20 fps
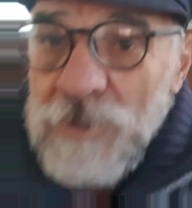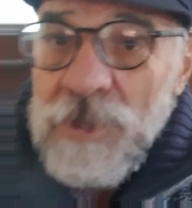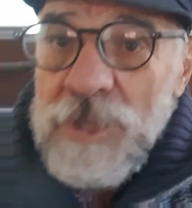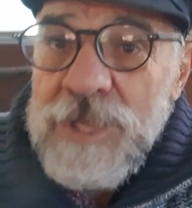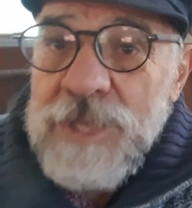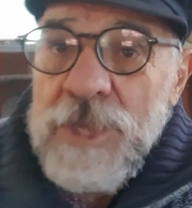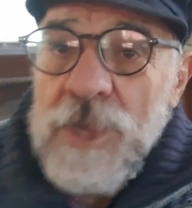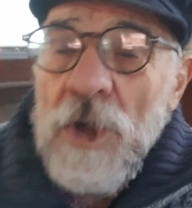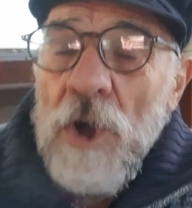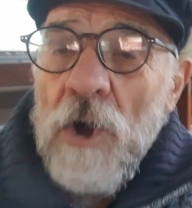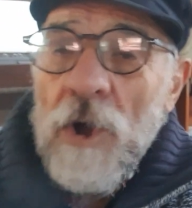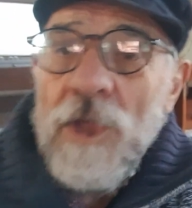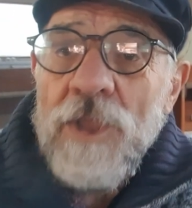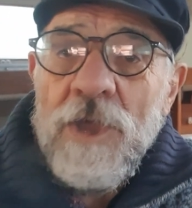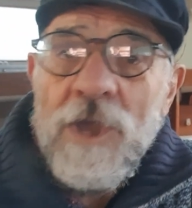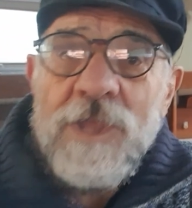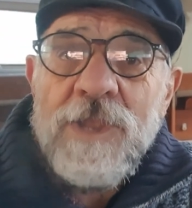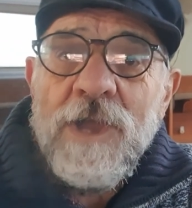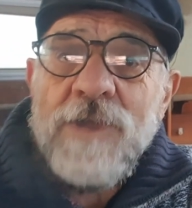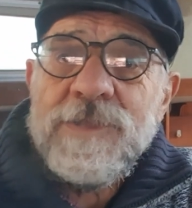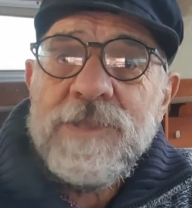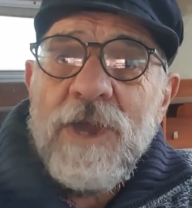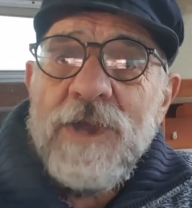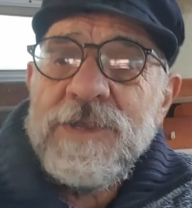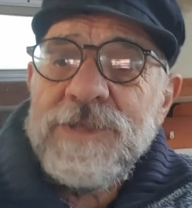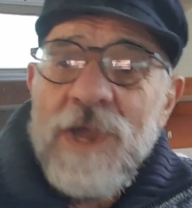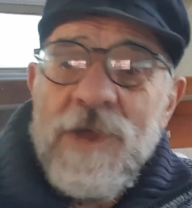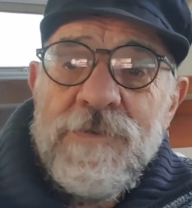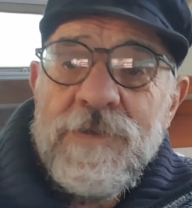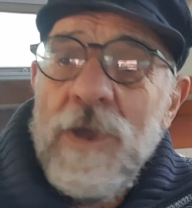I got, and I
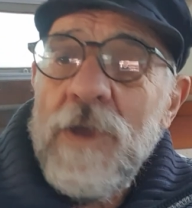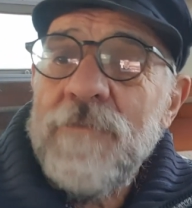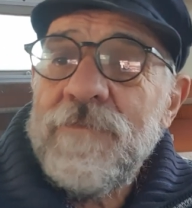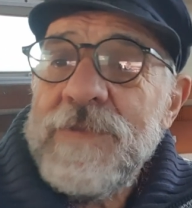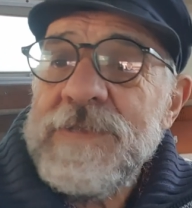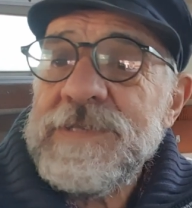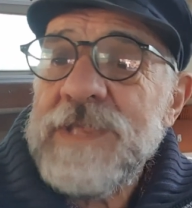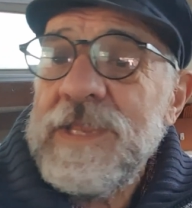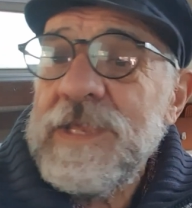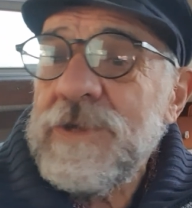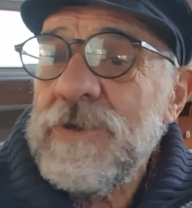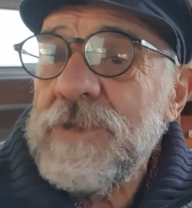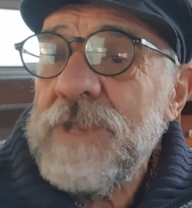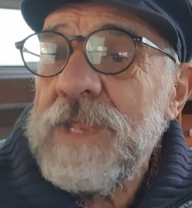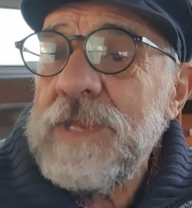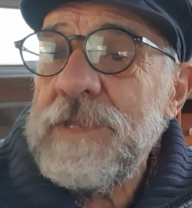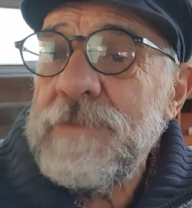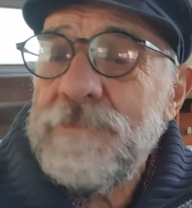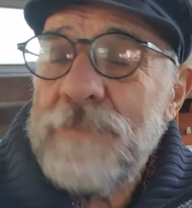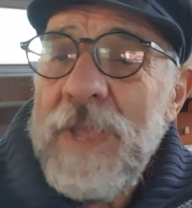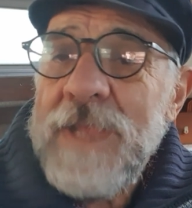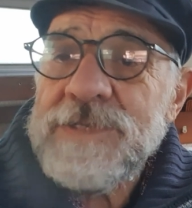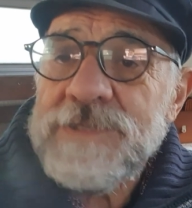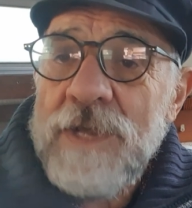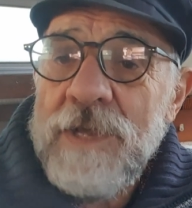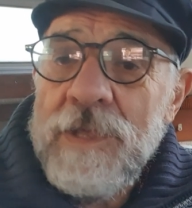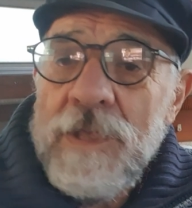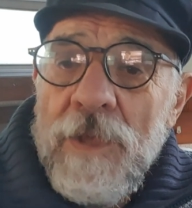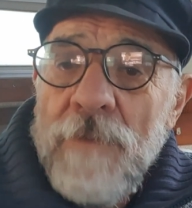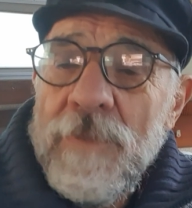don't know if it's any good, any
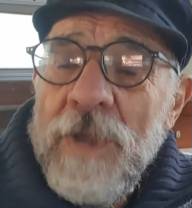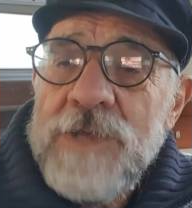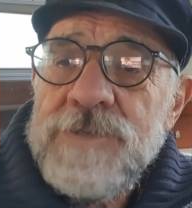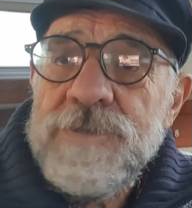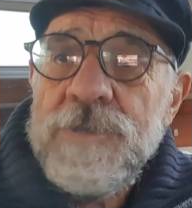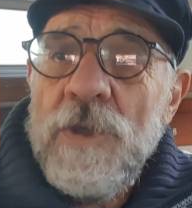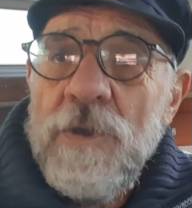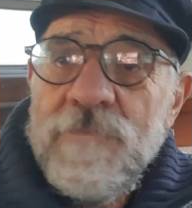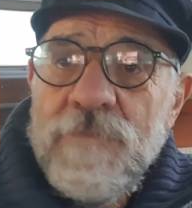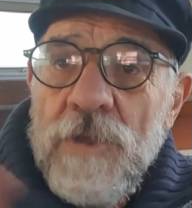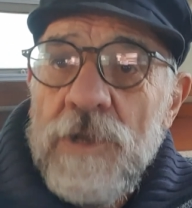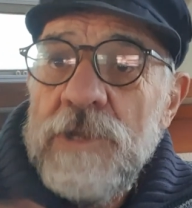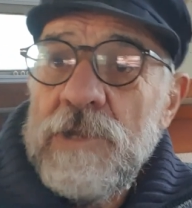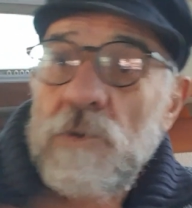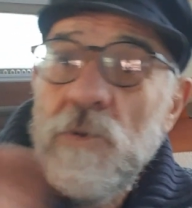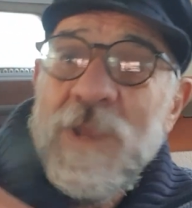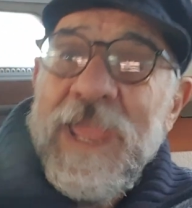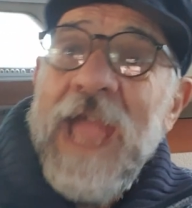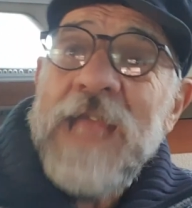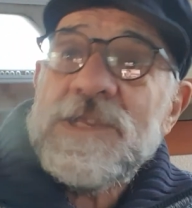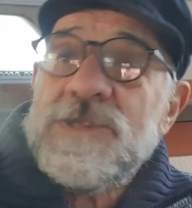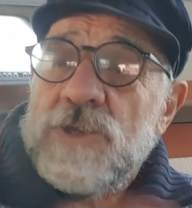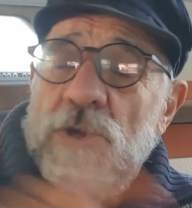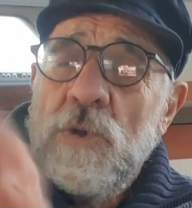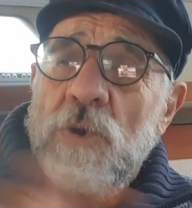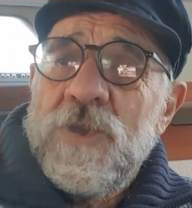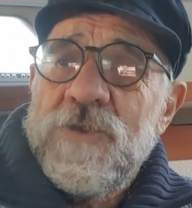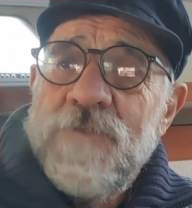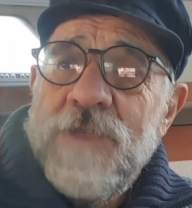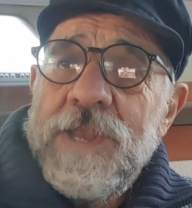better, but as you know, I've got a little gas
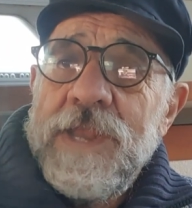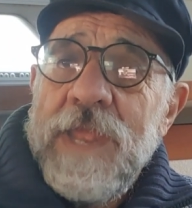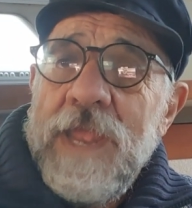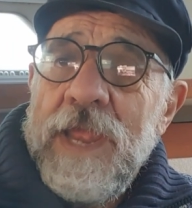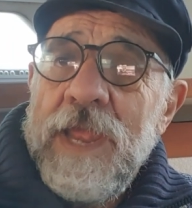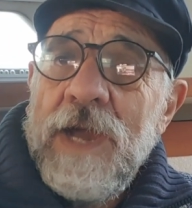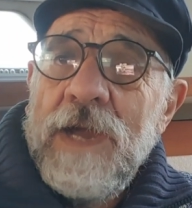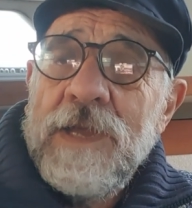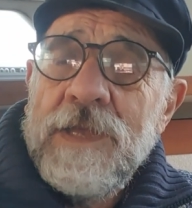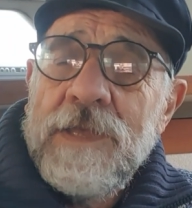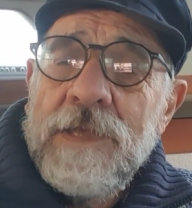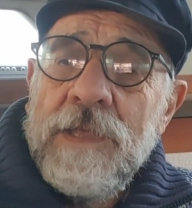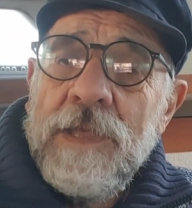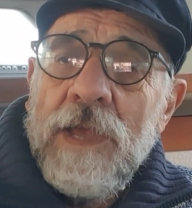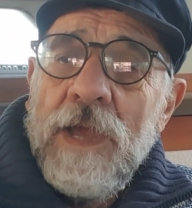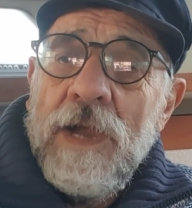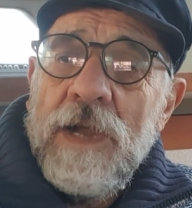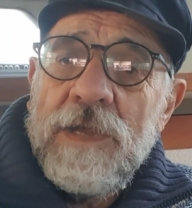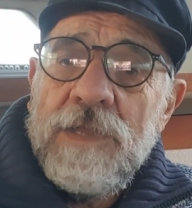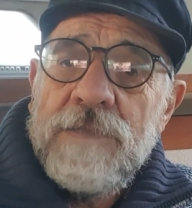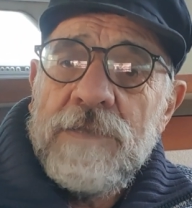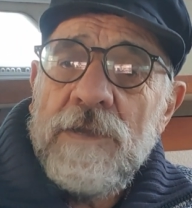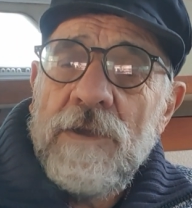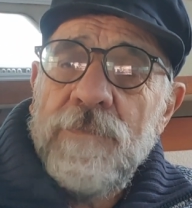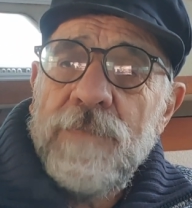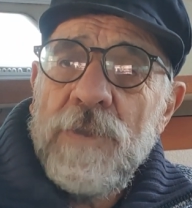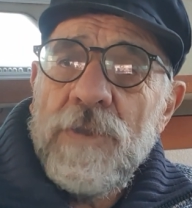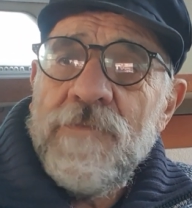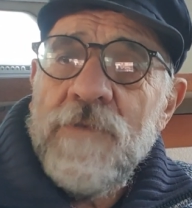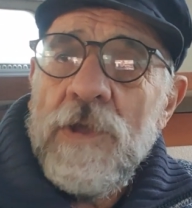cooker in here, and I'll
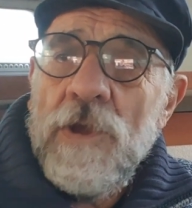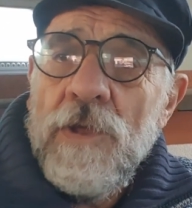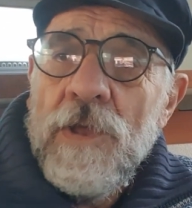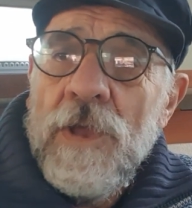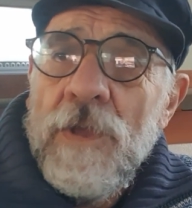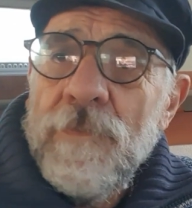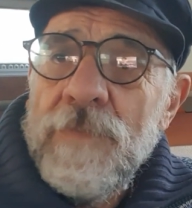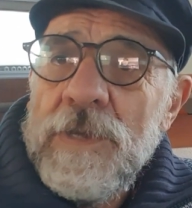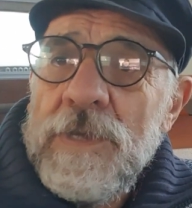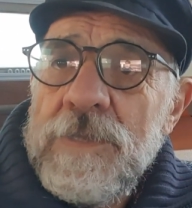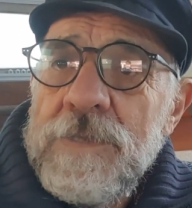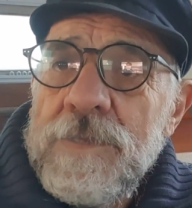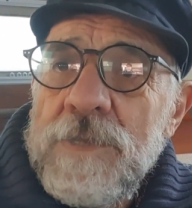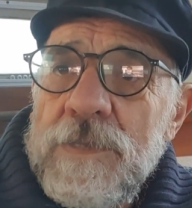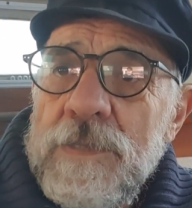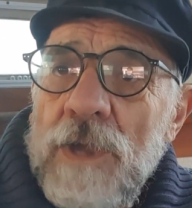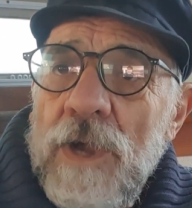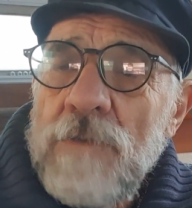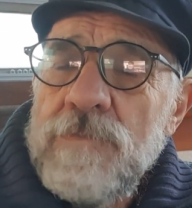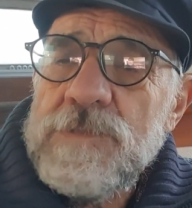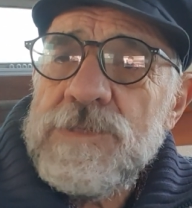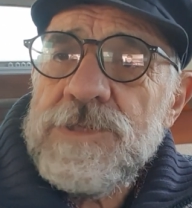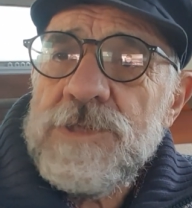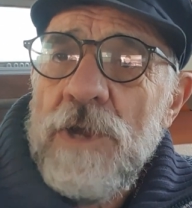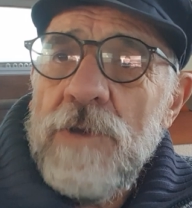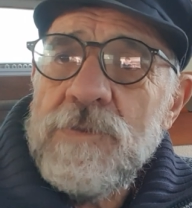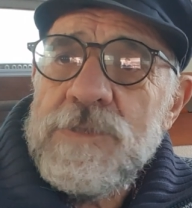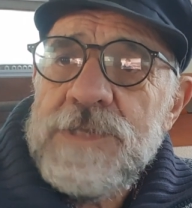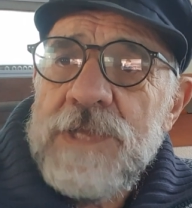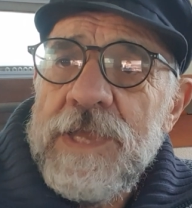put the ring on, but I was
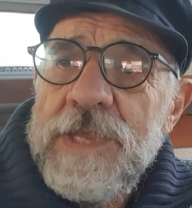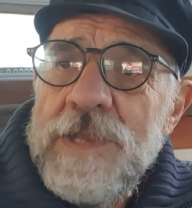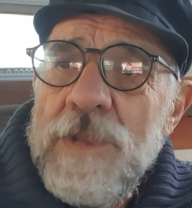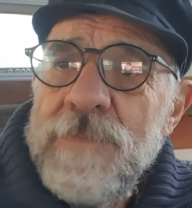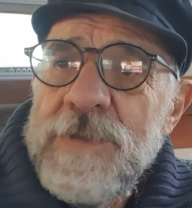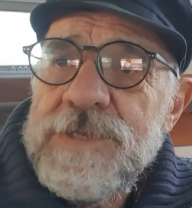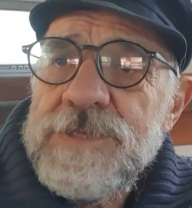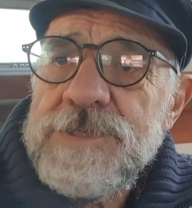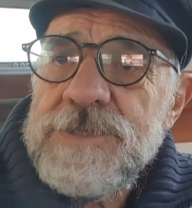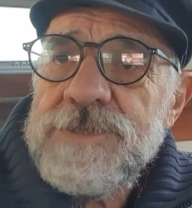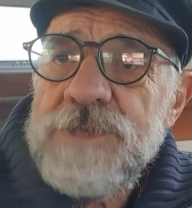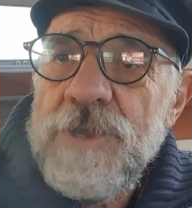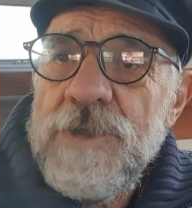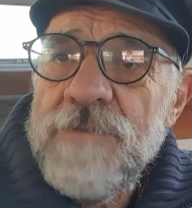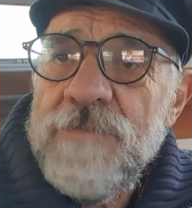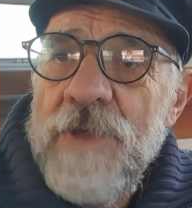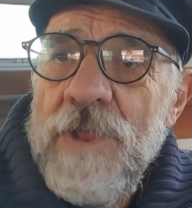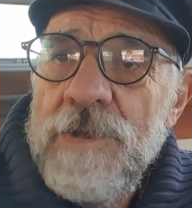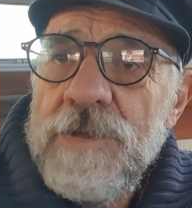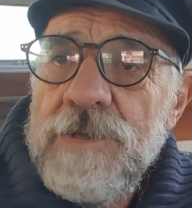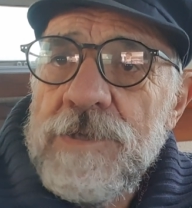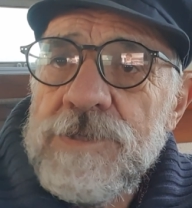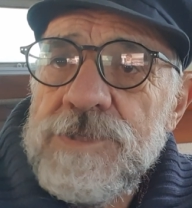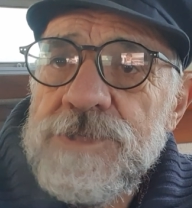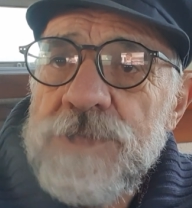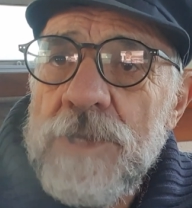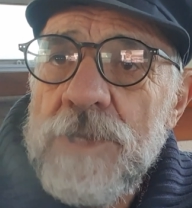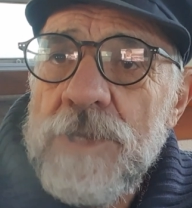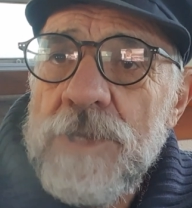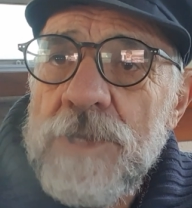told to get, let me just turn it around and I'll
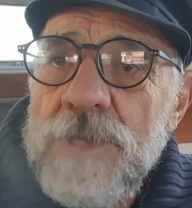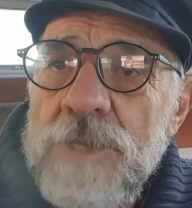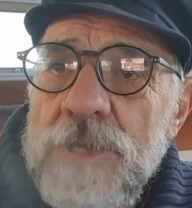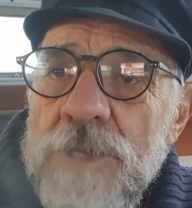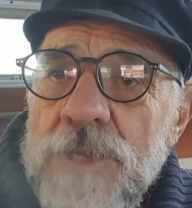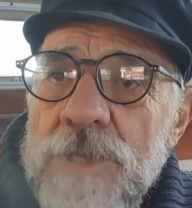show you what